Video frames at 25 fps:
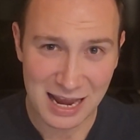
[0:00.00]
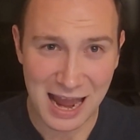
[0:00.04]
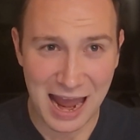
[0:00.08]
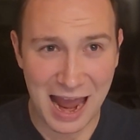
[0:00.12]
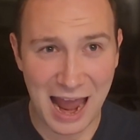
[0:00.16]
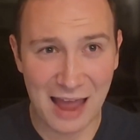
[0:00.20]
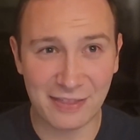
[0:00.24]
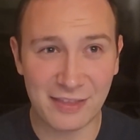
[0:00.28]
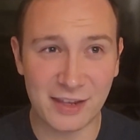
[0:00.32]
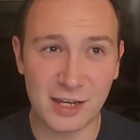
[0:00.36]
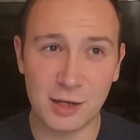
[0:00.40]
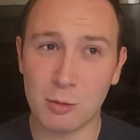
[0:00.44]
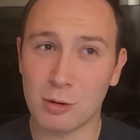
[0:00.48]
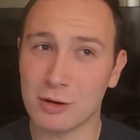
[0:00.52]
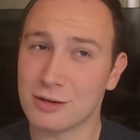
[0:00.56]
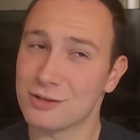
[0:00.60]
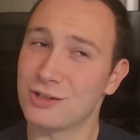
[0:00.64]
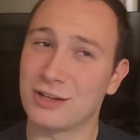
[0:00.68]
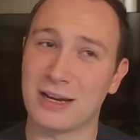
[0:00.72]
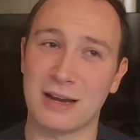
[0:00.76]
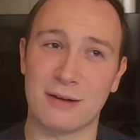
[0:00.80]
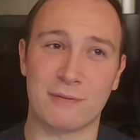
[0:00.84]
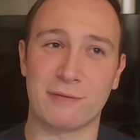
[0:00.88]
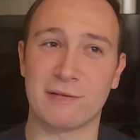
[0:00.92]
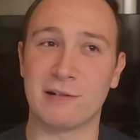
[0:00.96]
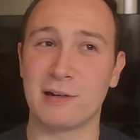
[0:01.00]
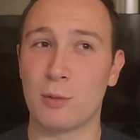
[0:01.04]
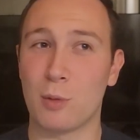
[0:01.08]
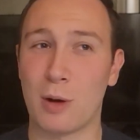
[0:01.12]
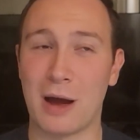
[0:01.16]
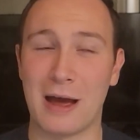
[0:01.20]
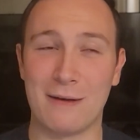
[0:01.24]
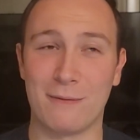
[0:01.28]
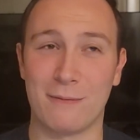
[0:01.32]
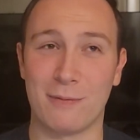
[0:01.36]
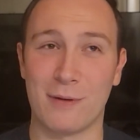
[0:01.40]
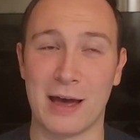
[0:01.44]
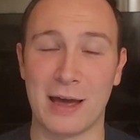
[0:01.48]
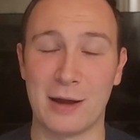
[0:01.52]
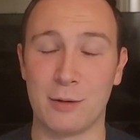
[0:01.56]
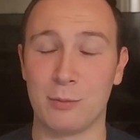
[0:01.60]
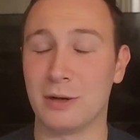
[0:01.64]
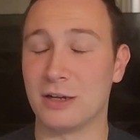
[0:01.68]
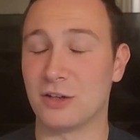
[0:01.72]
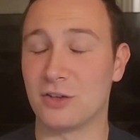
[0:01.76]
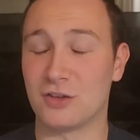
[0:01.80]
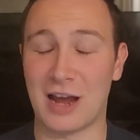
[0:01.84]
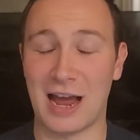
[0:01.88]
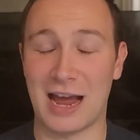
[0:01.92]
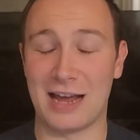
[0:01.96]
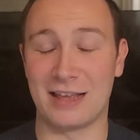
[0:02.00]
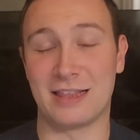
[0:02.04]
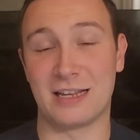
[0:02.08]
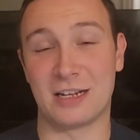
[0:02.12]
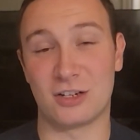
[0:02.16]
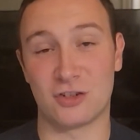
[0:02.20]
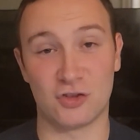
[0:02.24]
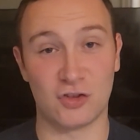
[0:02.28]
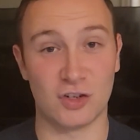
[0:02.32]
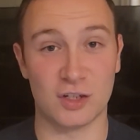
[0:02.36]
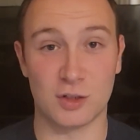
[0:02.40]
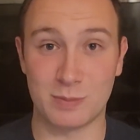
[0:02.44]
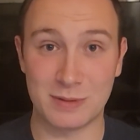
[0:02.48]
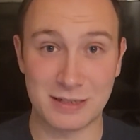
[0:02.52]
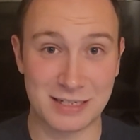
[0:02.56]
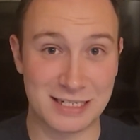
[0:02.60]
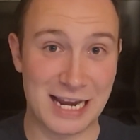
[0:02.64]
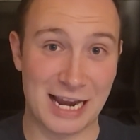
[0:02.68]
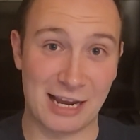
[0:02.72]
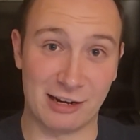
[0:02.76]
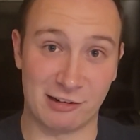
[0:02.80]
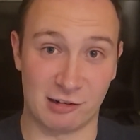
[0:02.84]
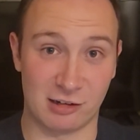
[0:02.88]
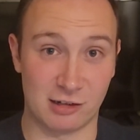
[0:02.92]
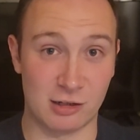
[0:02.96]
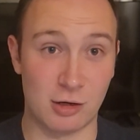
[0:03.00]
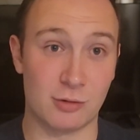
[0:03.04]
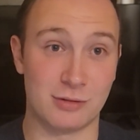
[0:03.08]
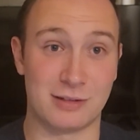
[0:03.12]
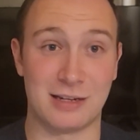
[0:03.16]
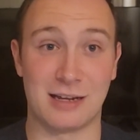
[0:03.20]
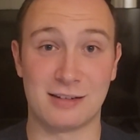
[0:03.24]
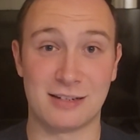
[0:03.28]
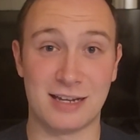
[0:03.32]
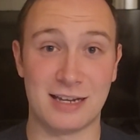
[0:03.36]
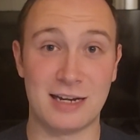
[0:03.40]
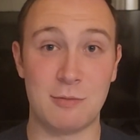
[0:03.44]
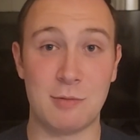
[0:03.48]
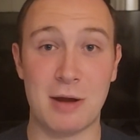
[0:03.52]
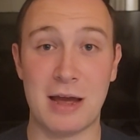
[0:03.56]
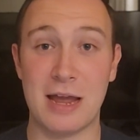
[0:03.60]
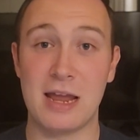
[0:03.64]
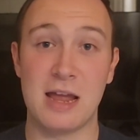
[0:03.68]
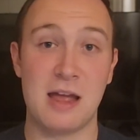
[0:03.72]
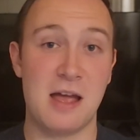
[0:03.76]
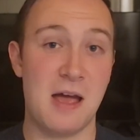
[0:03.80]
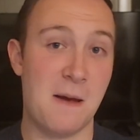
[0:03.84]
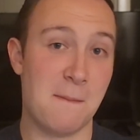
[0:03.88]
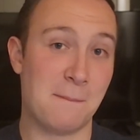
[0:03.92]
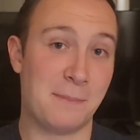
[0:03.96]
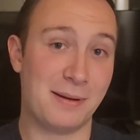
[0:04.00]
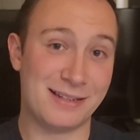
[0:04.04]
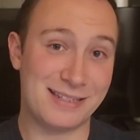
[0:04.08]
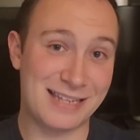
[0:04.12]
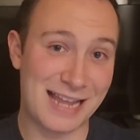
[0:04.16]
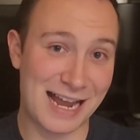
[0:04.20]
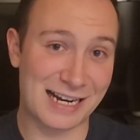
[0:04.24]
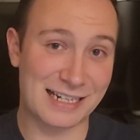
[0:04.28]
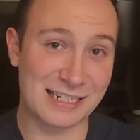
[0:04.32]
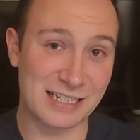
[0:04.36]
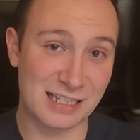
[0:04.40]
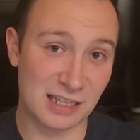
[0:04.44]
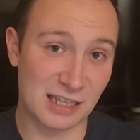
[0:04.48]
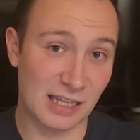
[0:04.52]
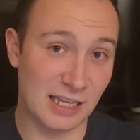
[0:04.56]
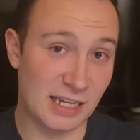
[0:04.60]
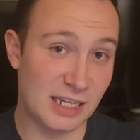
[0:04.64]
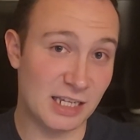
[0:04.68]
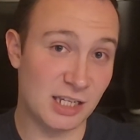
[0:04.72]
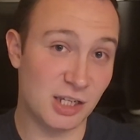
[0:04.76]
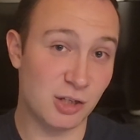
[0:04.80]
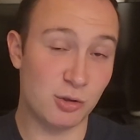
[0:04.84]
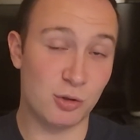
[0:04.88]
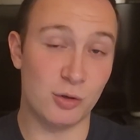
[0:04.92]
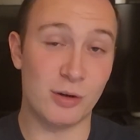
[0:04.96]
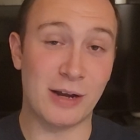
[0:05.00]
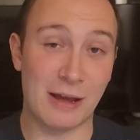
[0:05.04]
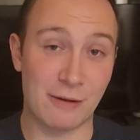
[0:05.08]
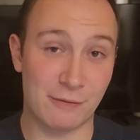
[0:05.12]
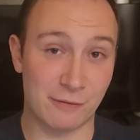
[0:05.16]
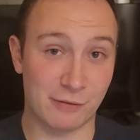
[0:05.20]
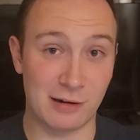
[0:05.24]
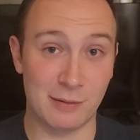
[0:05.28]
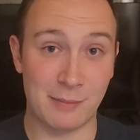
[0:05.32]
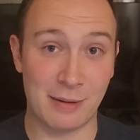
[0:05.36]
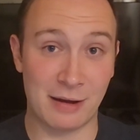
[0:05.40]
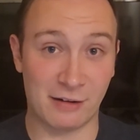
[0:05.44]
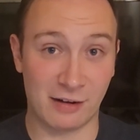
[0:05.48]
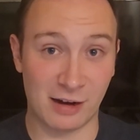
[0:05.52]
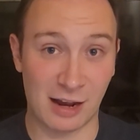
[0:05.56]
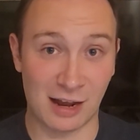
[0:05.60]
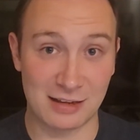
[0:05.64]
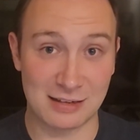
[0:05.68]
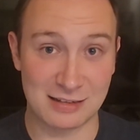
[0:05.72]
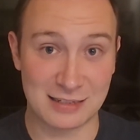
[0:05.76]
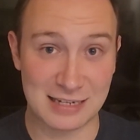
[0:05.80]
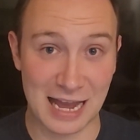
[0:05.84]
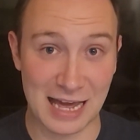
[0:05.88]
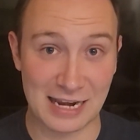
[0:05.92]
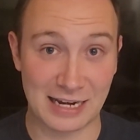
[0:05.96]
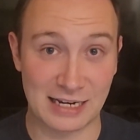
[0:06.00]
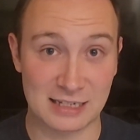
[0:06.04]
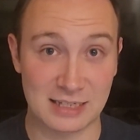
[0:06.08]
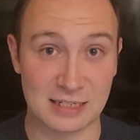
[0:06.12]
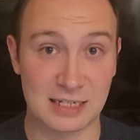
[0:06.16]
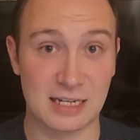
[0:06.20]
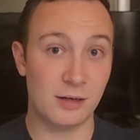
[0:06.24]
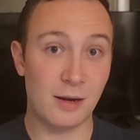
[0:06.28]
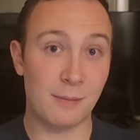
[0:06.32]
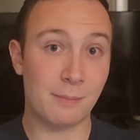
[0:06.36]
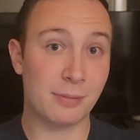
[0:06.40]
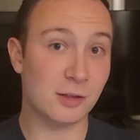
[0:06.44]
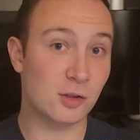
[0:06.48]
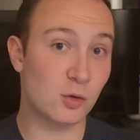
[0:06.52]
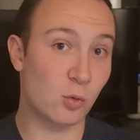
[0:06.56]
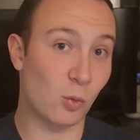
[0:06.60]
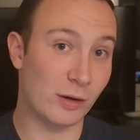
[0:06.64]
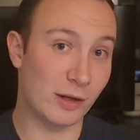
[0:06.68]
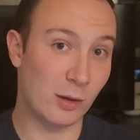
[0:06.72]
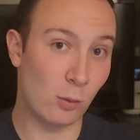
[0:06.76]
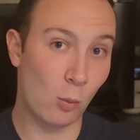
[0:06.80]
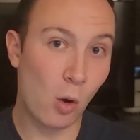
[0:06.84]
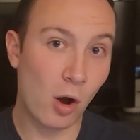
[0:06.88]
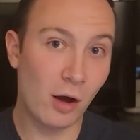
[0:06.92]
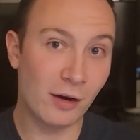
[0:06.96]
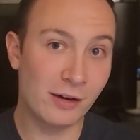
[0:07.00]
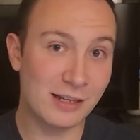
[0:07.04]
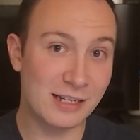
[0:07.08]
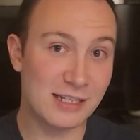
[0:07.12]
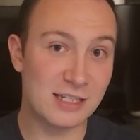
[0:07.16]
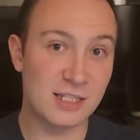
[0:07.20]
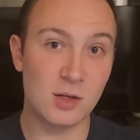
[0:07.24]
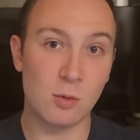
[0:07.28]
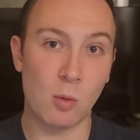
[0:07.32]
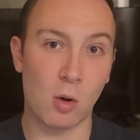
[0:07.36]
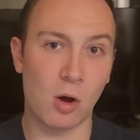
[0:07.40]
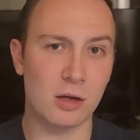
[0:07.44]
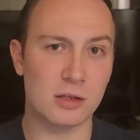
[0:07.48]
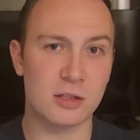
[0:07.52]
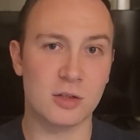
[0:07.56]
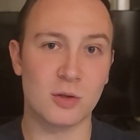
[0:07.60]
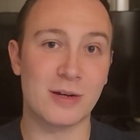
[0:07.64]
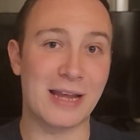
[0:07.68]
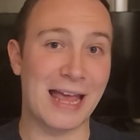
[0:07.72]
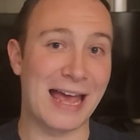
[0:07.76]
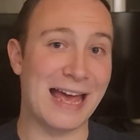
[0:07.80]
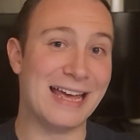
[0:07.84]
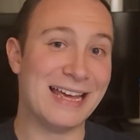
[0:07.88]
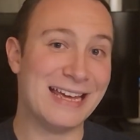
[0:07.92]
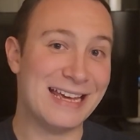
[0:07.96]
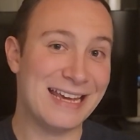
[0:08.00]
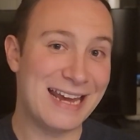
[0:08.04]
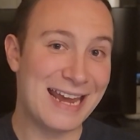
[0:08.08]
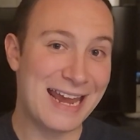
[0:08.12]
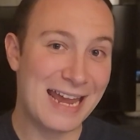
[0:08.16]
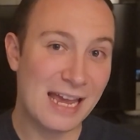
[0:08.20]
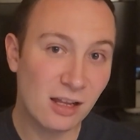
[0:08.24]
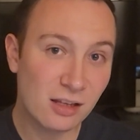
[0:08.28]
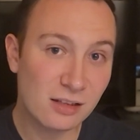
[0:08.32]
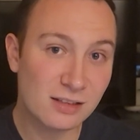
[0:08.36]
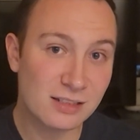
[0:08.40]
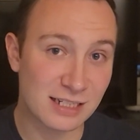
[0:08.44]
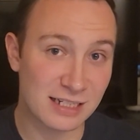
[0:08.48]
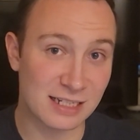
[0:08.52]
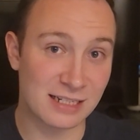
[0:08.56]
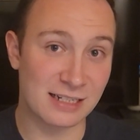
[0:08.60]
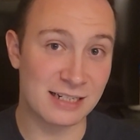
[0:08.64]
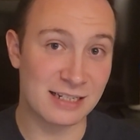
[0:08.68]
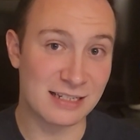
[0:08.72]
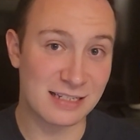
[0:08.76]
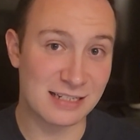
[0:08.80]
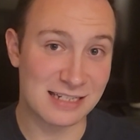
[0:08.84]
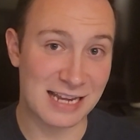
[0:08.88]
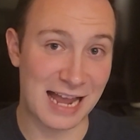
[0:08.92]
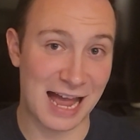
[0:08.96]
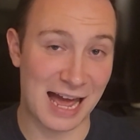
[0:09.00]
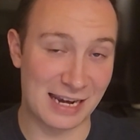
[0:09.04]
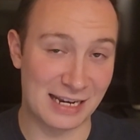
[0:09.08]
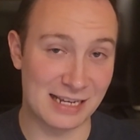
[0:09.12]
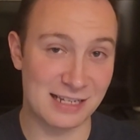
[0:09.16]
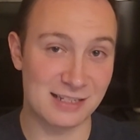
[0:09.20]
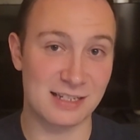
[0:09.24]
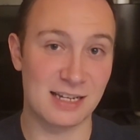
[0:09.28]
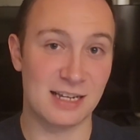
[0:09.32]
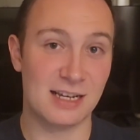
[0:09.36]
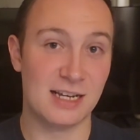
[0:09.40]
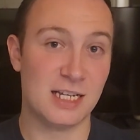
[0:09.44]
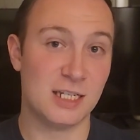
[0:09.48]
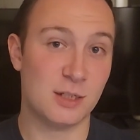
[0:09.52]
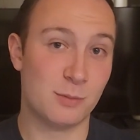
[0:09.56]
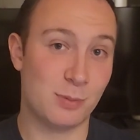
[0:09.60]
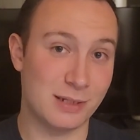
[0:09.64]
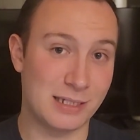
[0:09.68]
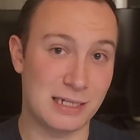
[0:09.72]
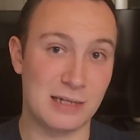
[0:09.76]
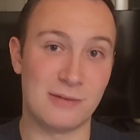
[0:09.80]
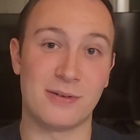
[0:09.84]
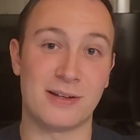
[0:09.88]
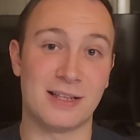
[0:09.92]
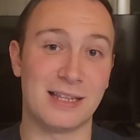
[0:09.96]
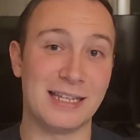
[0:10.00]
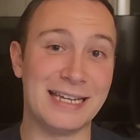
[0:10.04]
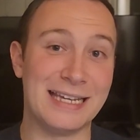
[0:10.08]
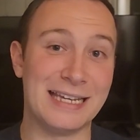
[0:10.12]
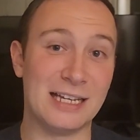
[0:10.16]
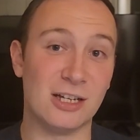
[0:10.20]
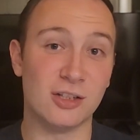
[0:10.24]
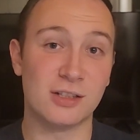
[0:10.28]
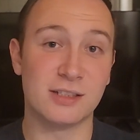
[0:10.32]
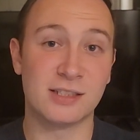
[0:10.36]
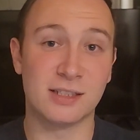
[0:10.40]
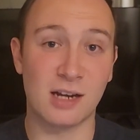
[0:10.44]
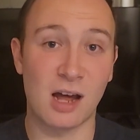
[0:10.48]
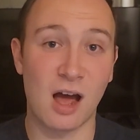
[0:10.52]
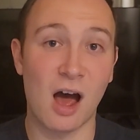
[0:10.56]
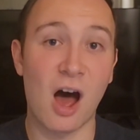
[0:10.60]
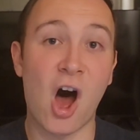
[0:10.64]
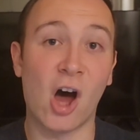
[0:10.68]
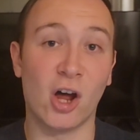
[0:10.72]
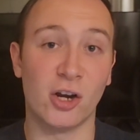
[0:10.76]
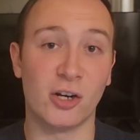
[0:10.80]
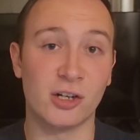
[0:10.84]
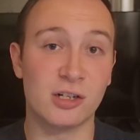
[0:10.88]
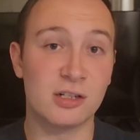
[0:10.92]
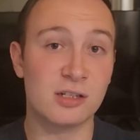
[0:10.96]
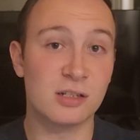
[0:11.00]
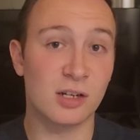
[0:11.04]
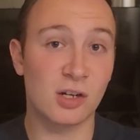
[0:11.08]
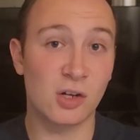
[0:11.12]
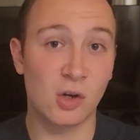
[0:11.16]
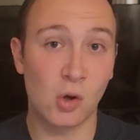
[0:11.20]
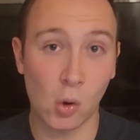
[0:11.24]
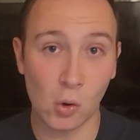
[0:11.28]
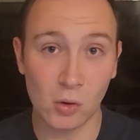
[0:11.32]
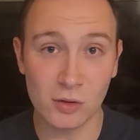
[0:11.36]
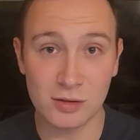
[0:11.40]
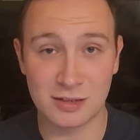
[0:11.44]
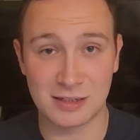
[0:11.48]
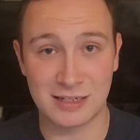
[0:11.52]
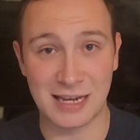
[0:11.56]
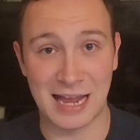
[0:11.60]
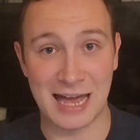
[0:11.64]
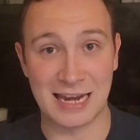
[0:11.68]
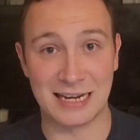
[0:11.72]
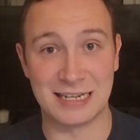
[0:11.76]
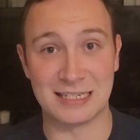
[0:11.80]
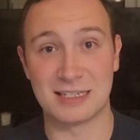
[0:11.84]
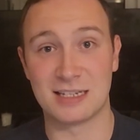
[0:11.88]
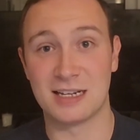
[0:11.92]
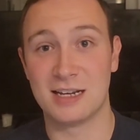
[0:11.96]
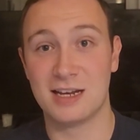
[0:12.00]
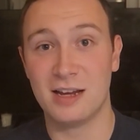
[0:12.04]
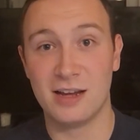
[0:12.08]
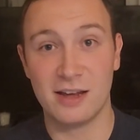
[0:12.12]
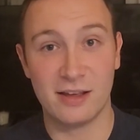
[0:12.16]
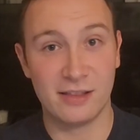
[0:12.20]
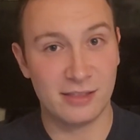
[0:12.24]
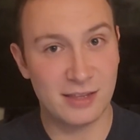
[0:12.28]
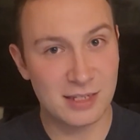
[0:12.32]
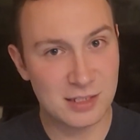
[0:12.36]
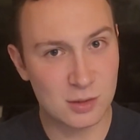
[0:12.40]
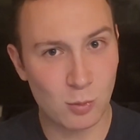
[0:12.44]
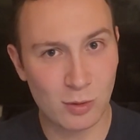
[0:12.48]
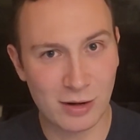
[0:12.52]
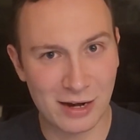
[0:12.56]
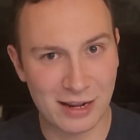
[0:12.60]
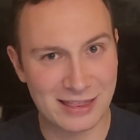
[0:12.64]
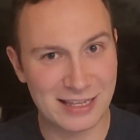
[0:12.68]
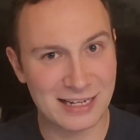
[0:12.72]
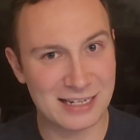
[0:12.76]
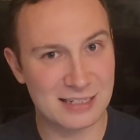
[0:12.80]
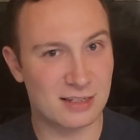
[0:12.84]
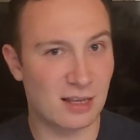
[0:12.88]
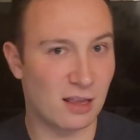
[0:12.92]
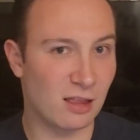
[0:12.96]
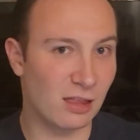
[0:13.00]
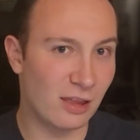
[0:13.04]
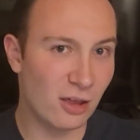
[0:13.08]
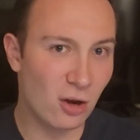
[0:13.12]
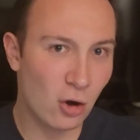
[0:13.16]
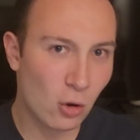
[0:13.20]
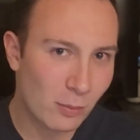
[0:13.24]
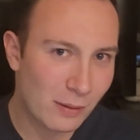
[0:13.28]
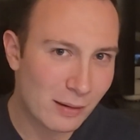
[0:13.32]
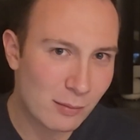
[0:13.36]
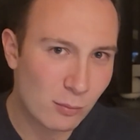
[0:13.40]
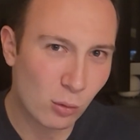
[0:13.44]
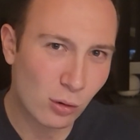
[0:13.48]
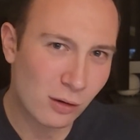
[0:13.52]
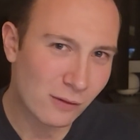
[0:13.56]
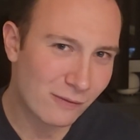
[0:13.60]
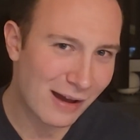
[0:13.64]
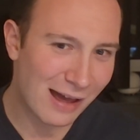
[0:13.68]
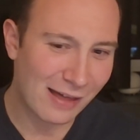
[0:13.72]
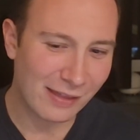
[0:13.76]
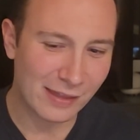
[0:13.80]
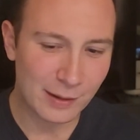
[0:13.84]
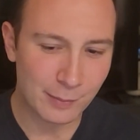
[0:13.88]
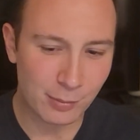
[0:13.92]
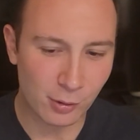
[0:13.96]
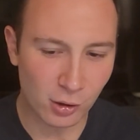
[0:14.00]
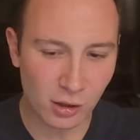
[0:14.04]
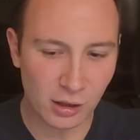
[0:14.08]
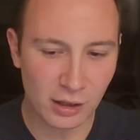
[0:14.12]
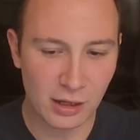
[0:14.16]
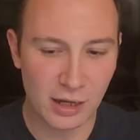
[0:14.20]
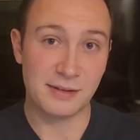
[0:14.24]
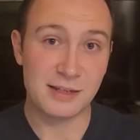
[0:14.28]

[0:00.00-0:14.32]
And then you also get free Wi-Fi, which I think should just be standard in hotels anyway, but technically you do get free Marriott status. Number 21 is you also get Hilton status, specifically Hilton Honors Gold status. This one I think is a little bit more valuable.